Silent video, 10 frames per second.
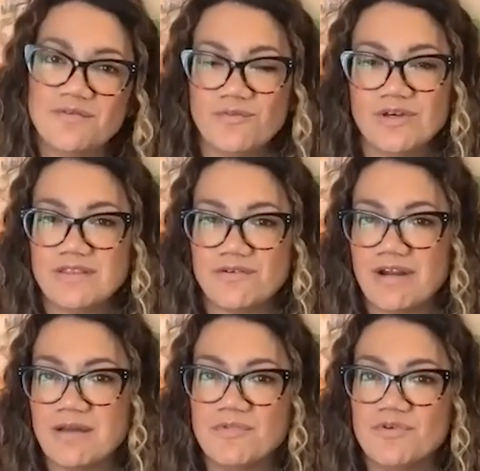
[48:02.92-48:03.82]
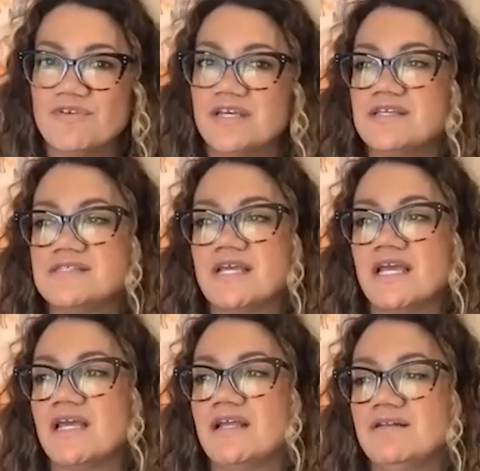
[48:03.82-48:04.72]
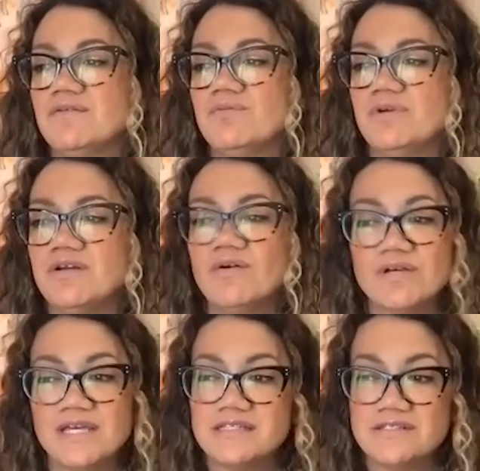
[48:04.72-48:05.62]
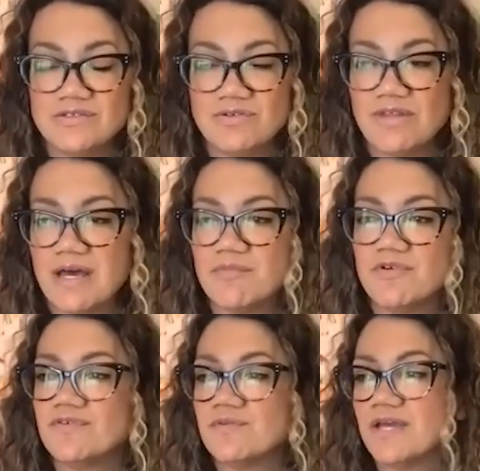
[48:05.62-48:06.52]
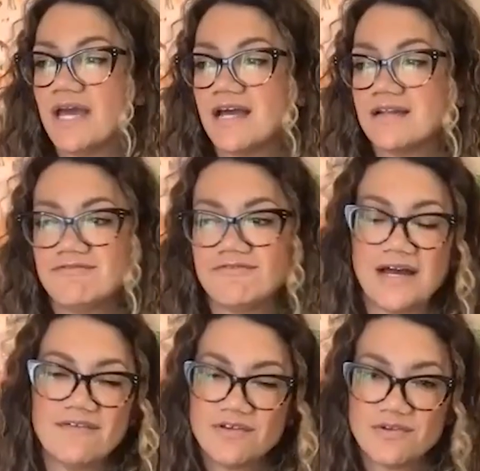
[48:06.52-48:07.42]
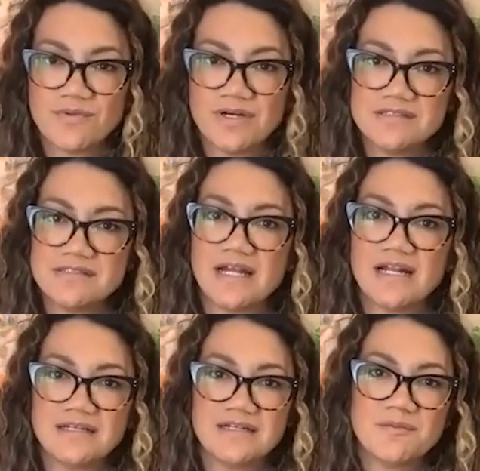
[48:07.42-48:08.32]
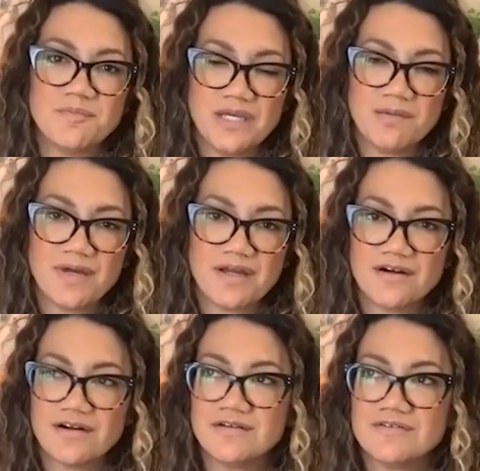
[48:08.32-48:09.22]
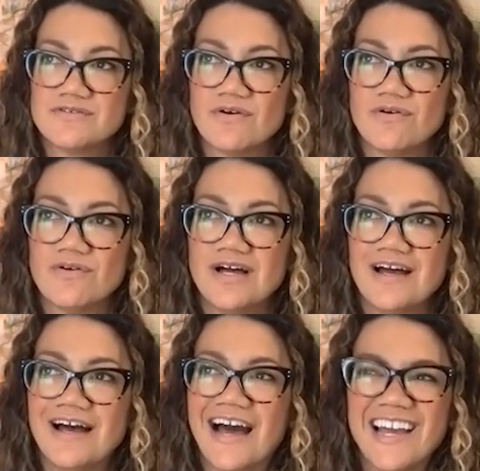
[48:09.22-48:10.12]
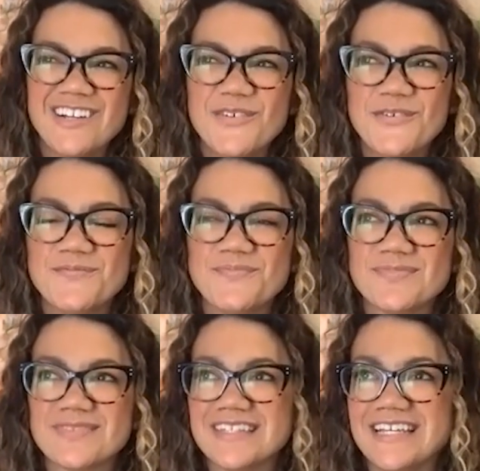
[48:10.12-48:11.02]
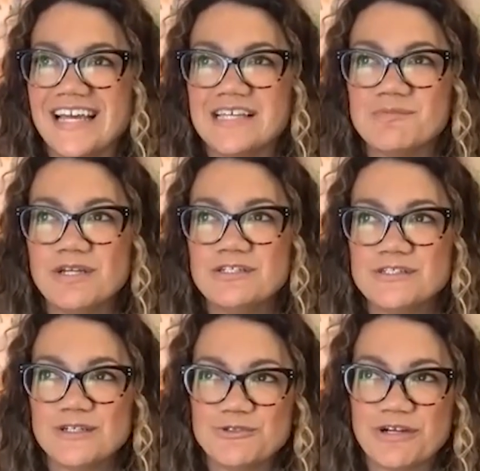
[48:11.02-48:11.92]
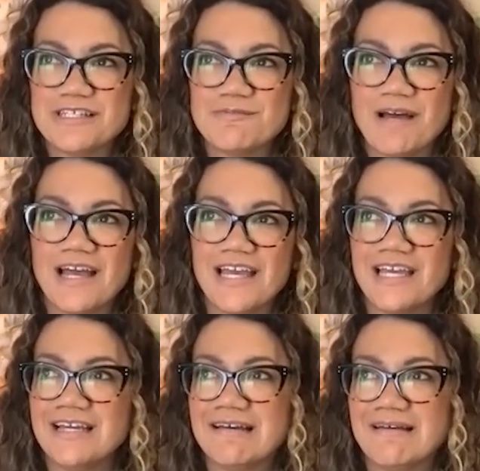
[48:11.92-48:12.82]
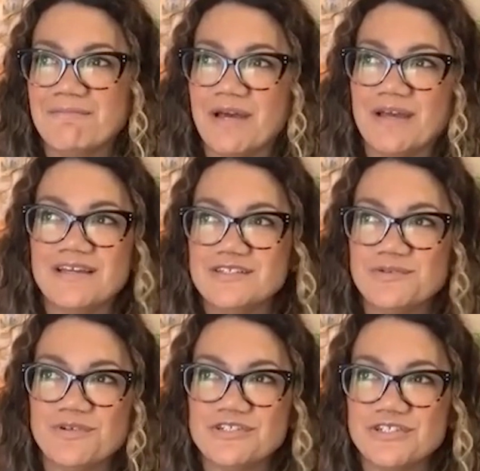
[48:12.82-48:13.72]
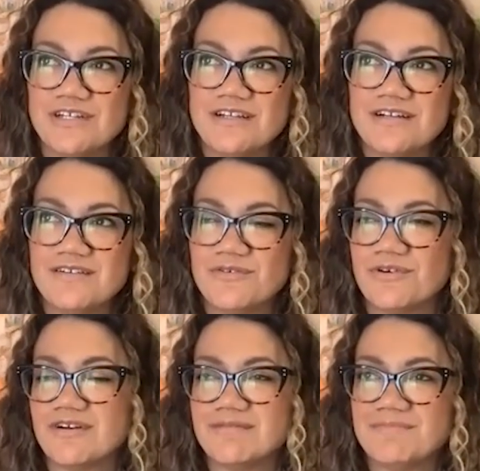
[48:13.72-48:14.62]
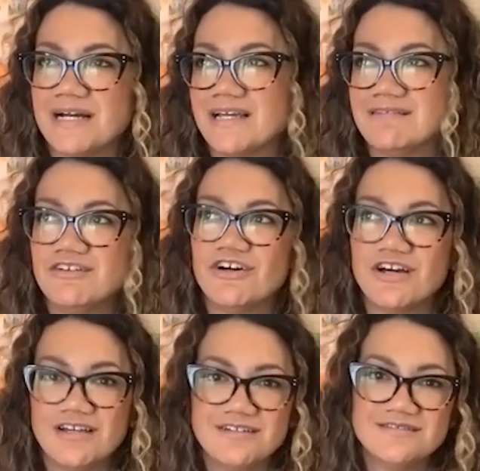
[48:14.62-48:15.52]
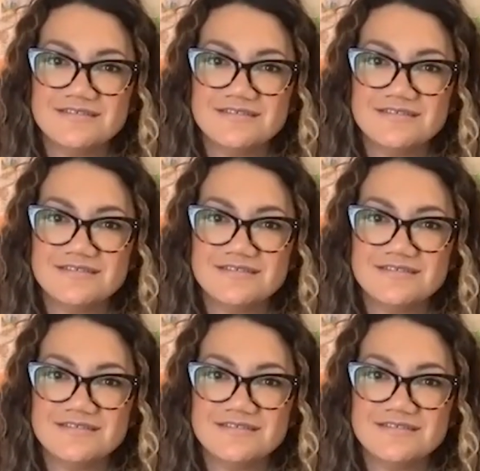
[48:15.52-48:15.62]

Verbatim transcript: what the right move is and we don't get to do that move and we had five other ones that ended up being better so i don't as much as i trust my my intuition or my gut